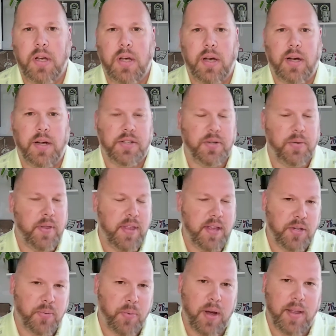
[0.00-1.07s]
So in
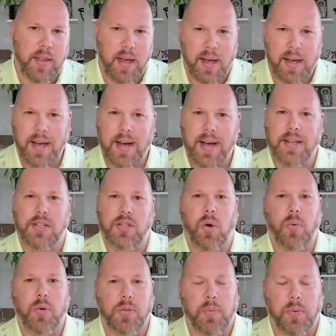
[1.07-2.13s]
this way, the AI is
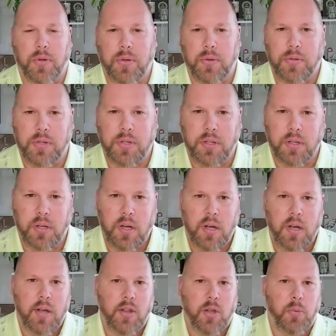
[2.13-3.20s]
always producing
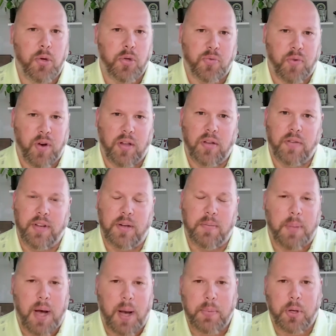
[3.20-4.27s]
the most relevant and
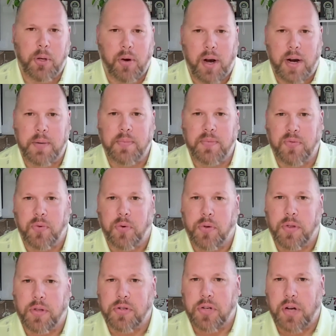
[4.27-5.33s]
popular items for
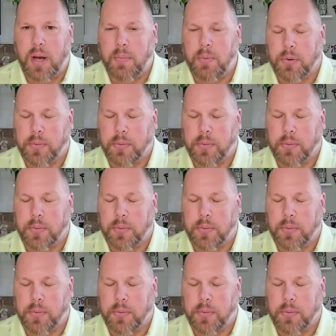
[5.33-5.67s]
the shopper.